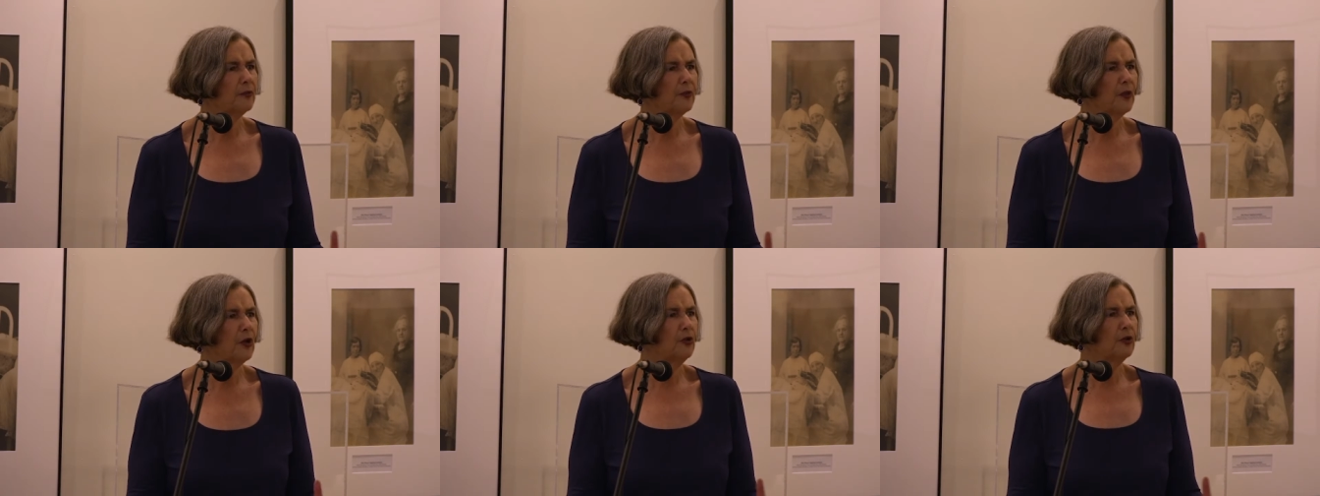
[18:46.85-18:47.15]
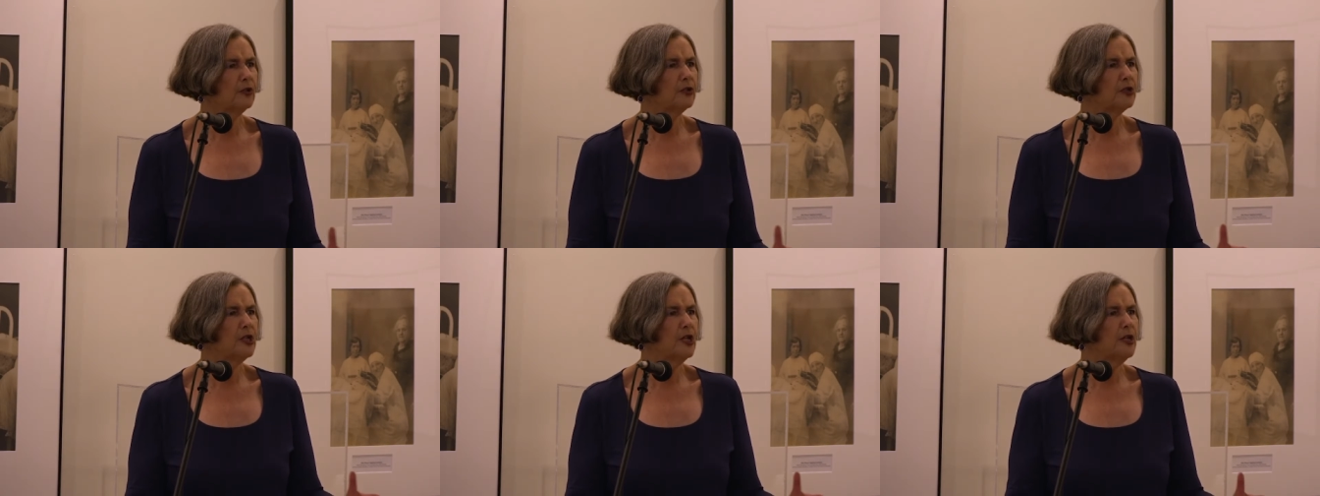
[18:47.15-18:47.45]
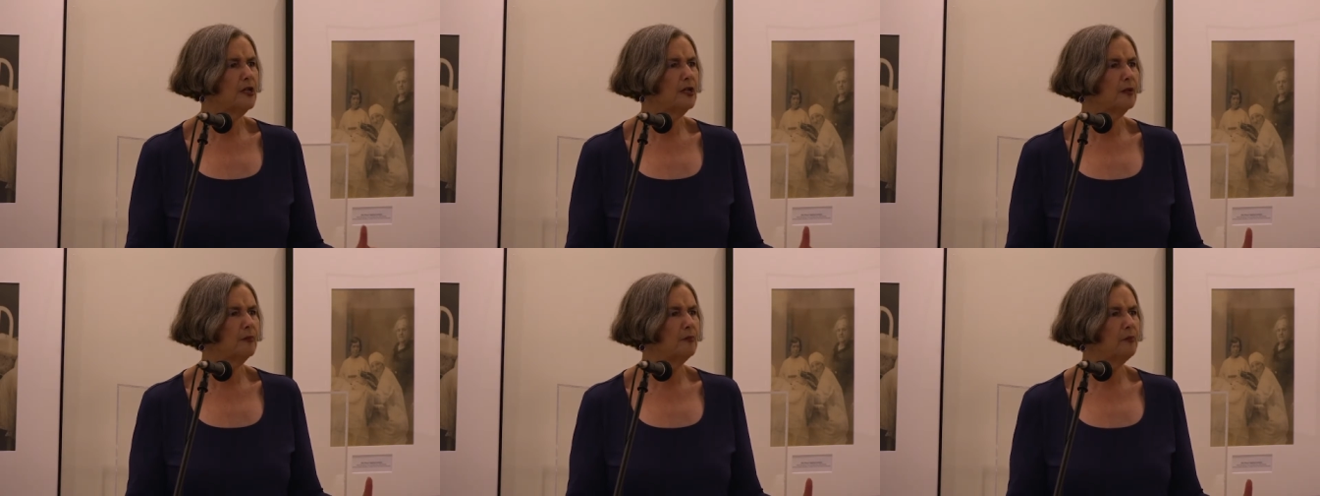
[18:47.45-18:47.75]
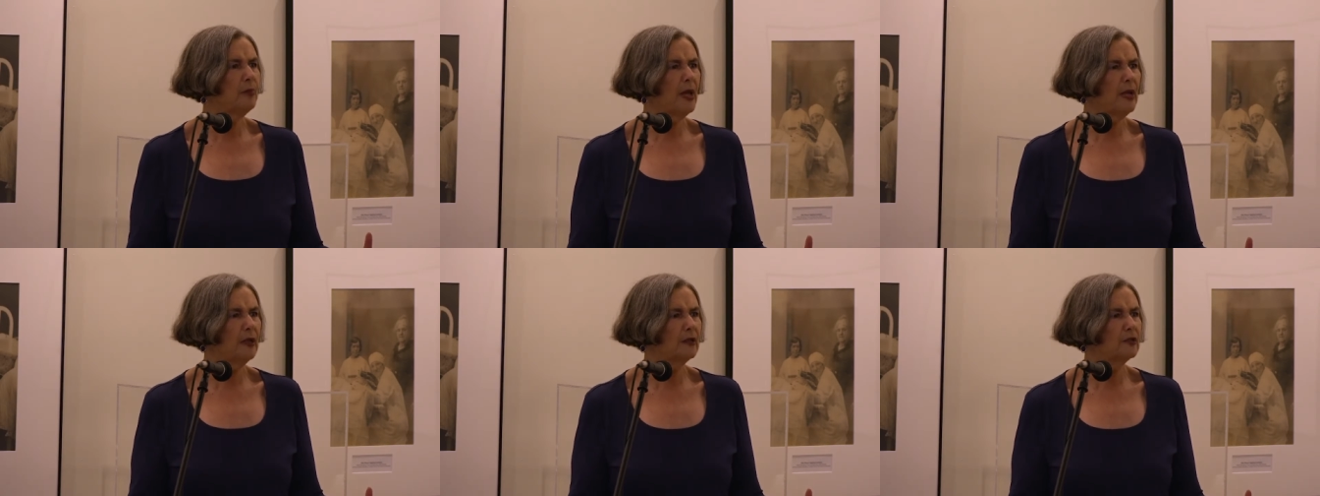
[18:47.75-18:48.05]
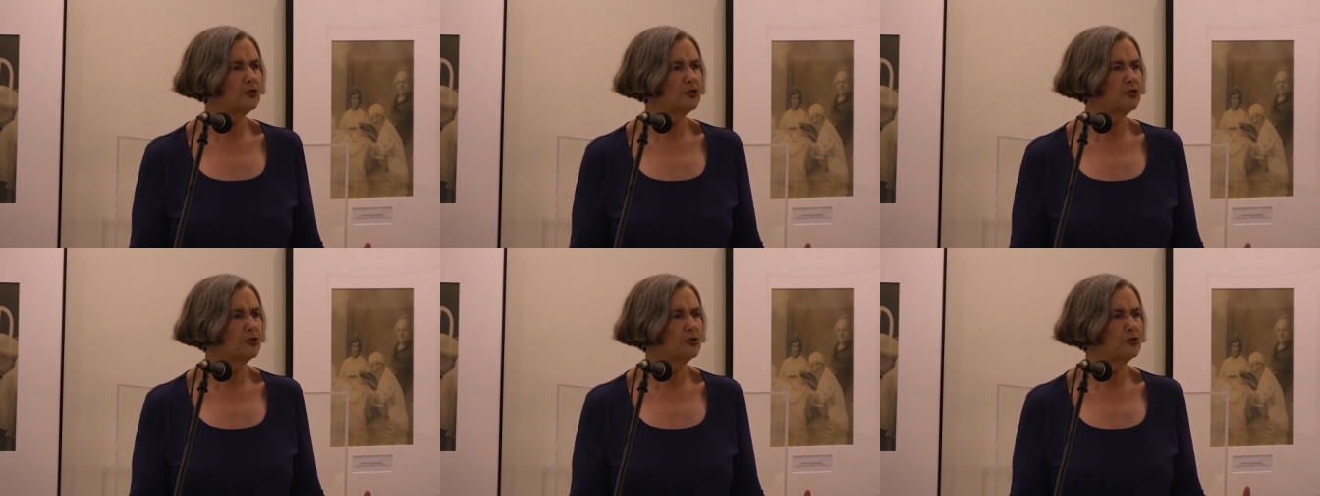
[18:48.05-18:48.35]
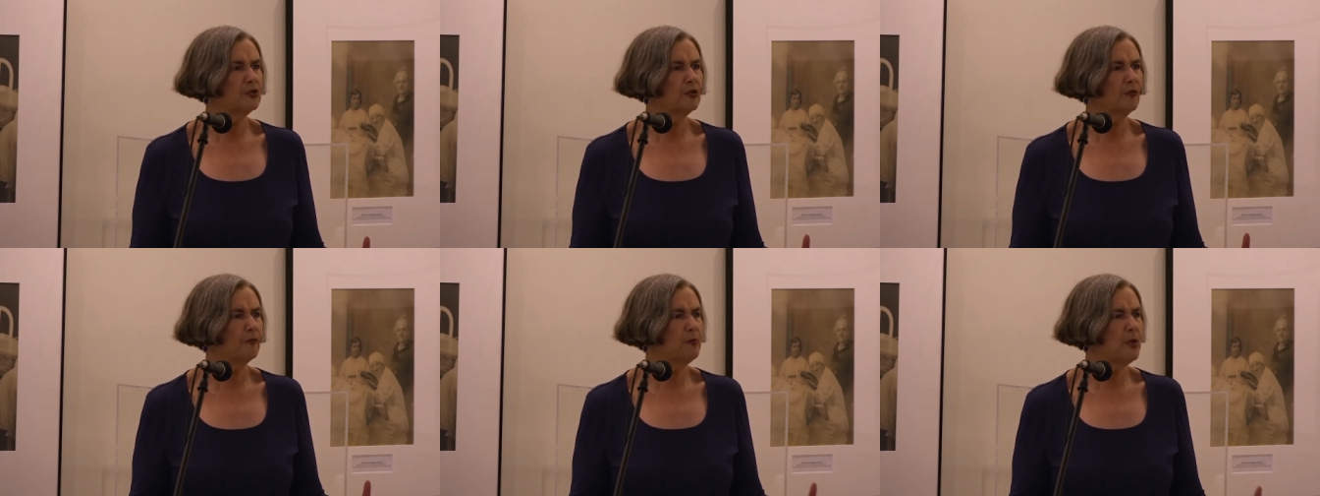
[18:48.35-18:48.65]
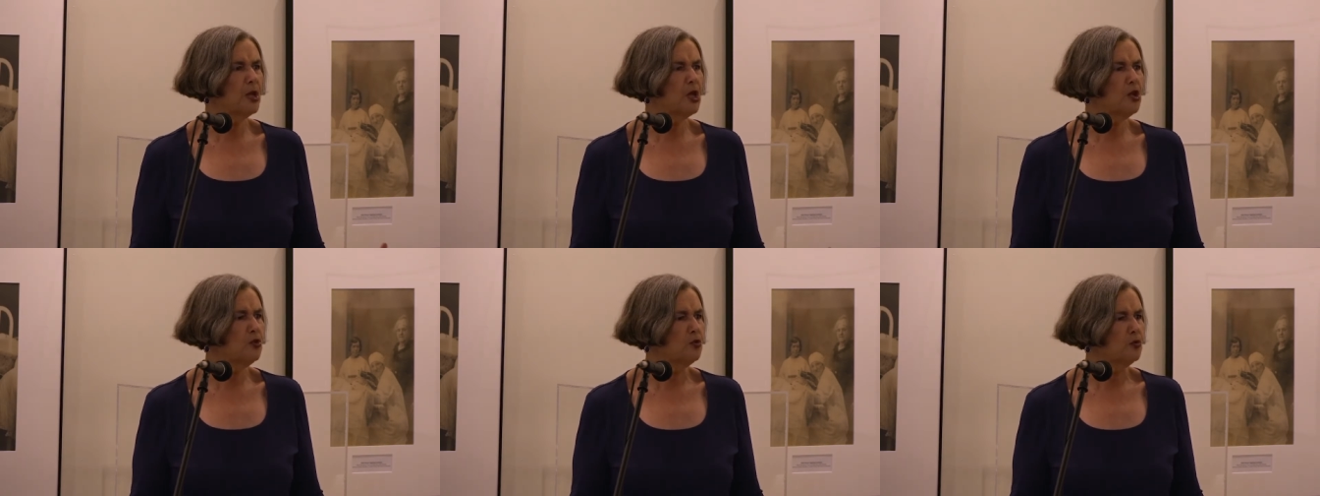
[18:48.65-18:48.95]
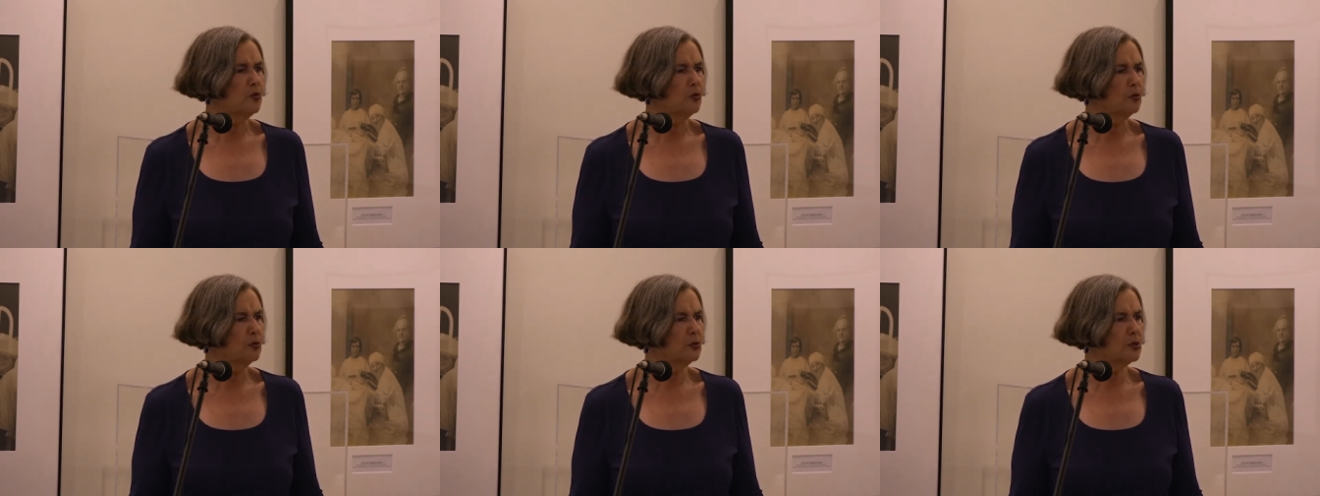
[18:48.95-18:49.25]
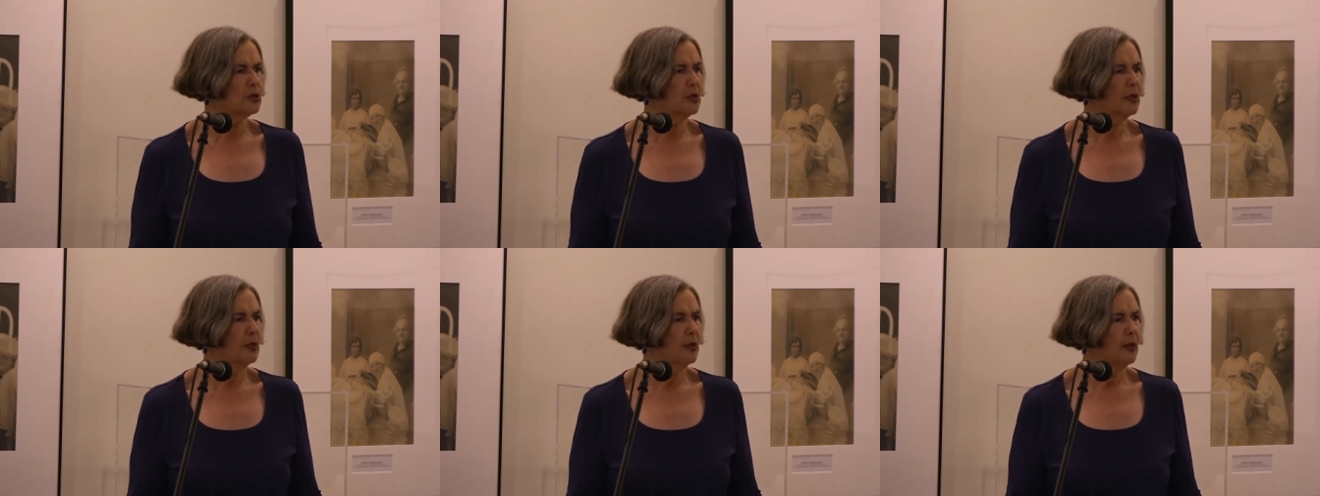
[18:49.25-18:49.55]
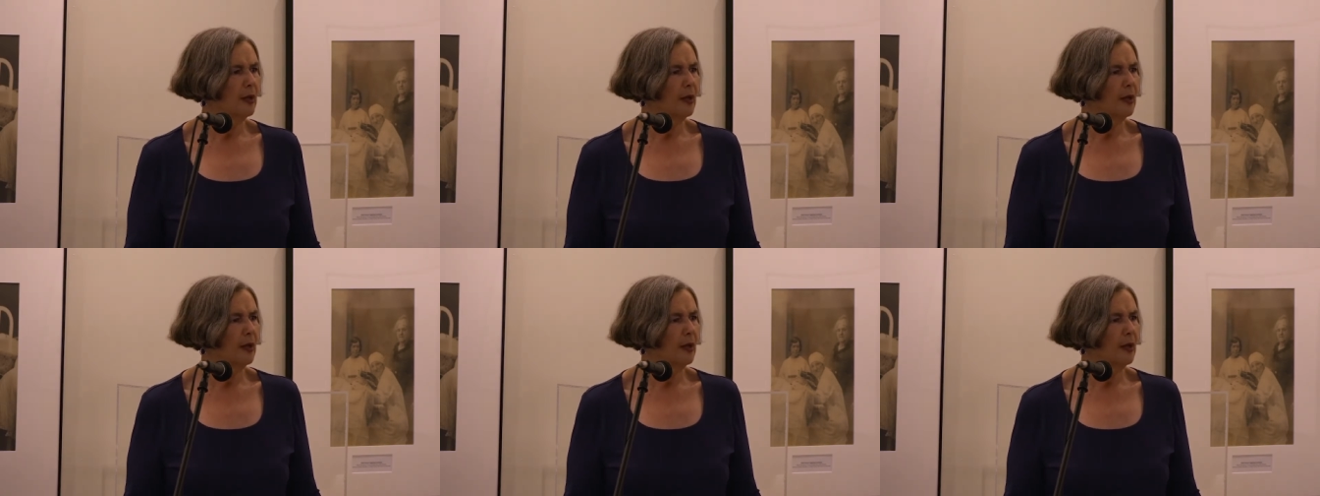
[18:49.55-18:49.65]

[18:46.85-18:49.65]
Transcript: 13 pictures of mules?